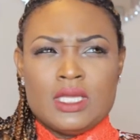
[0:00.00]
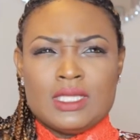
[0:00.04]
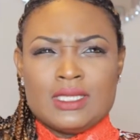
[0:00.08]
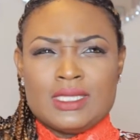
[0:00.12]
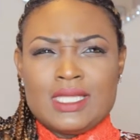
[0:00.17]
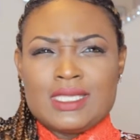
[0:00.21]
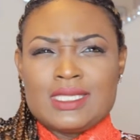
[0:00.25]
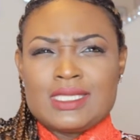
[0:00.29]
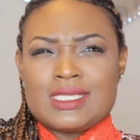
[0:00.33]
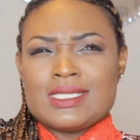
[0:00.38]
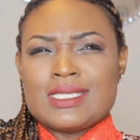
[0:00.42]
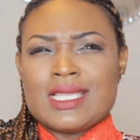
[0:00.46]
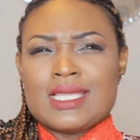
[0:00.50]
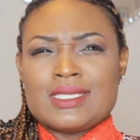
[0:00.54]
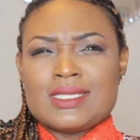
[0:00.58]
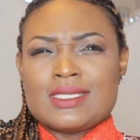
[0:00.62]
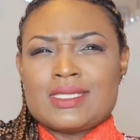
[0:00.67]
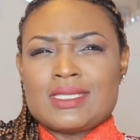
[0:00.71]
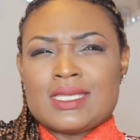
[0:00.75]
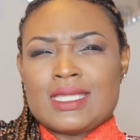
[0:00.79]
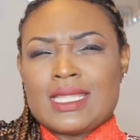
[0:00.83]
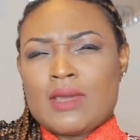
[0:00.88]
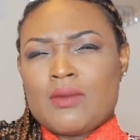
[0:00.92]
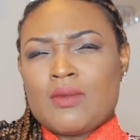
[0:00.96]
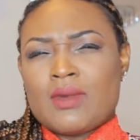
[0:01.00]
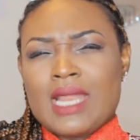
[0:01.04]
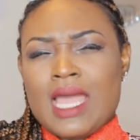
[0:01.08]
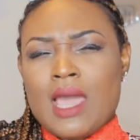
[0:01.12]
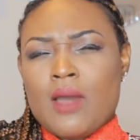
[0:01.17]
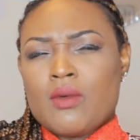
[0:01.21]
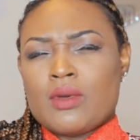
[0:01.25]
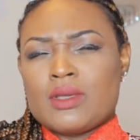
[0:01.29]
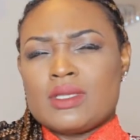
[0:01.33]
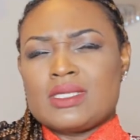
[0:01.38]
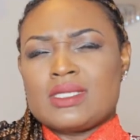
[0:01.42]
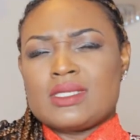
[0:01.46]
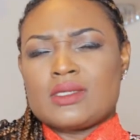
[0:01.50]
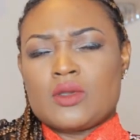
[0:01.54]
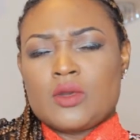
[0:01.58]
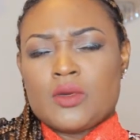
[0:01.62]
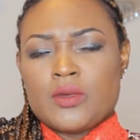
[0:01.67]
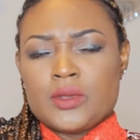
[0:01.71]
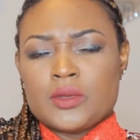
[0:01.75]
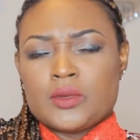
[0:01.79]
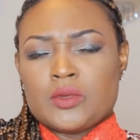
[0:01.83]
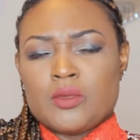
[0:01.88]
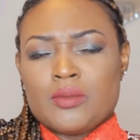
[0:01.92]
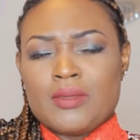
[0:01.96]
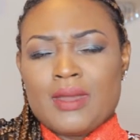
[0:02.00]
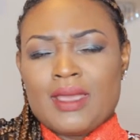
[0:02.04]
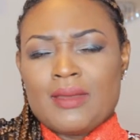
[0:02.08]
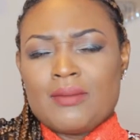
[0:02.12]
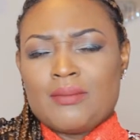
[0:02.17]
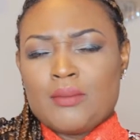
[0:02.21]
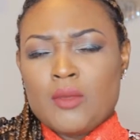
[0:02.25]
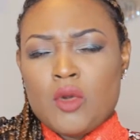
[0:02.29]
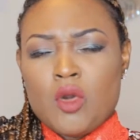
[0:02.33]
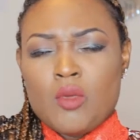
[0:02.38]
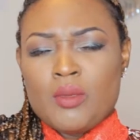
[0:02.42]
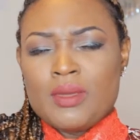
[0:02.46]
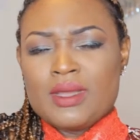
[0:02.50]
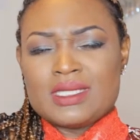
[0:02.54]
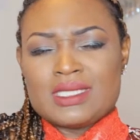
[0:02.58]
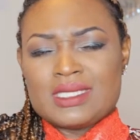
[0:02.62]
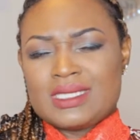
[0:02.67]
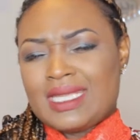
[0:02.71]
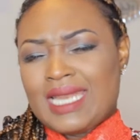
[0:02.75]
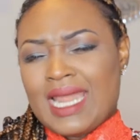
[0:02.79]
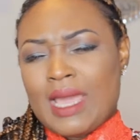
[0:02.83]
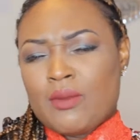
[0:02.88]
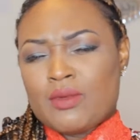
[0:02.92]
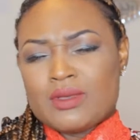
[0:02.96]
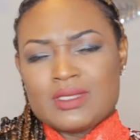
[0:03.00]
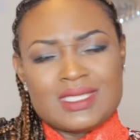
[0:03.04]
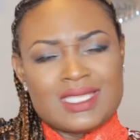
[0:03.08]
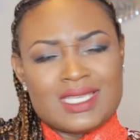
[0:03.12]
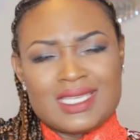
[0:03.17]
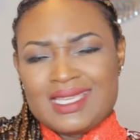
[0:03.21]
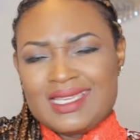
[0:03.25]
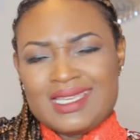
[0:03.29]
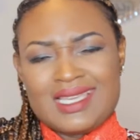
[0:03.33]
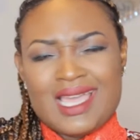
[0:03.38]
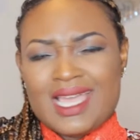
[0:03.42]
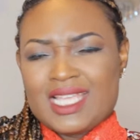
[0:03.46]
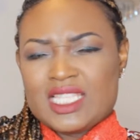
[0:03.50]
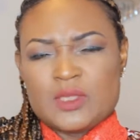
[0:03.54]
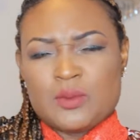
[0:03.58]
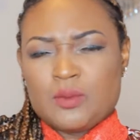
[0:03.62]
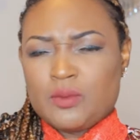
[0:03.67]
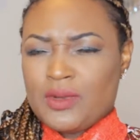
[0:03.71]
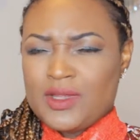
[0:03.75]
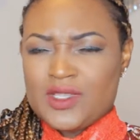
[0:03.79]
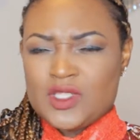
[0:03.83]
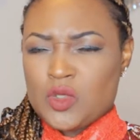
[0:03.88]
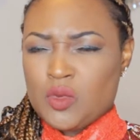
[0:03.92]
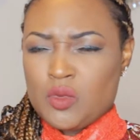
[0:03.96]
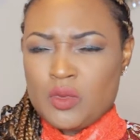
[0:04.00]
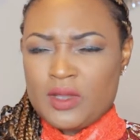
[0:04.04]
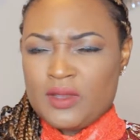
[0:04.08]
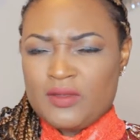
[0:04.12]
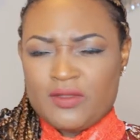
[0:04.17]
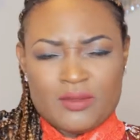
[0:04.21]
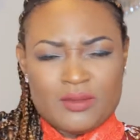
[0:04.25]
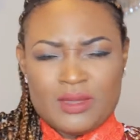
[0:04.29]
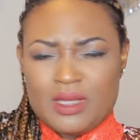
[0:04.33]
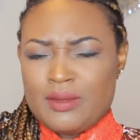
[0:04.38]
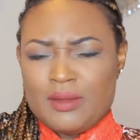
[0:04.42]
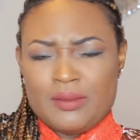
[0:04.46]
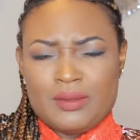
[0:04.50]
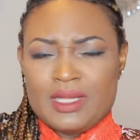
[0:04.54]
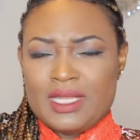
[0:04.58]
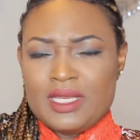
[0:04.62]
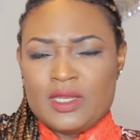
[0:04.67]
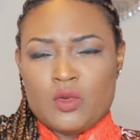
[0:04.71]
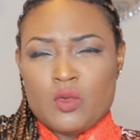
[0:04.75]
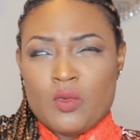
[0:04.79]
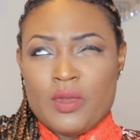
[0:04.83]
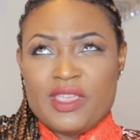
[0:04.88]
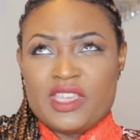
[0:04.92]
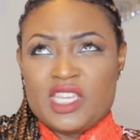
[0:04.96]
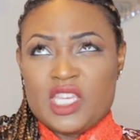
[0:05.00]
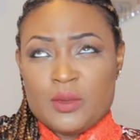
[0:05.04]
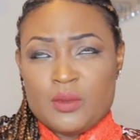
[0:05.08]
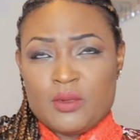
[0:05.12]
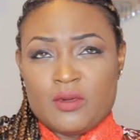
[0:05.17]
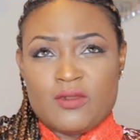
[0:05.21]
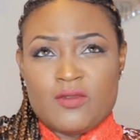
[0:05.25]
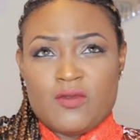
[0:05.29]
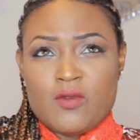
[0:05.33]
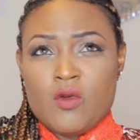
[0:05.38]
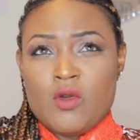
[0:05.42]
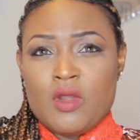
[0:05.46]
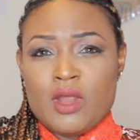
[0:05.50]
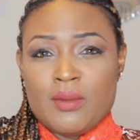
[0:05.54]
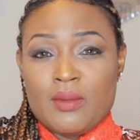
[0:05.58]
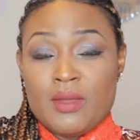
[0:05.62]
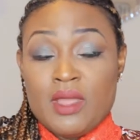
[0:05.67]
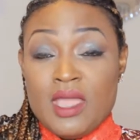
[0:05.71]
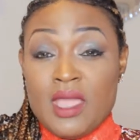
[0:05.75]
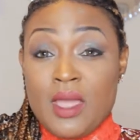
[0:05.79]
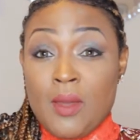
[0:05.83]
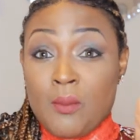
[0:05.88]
This is not to say that when I was going through my moment that I was taking God's praise away from him in any way, shape, or form,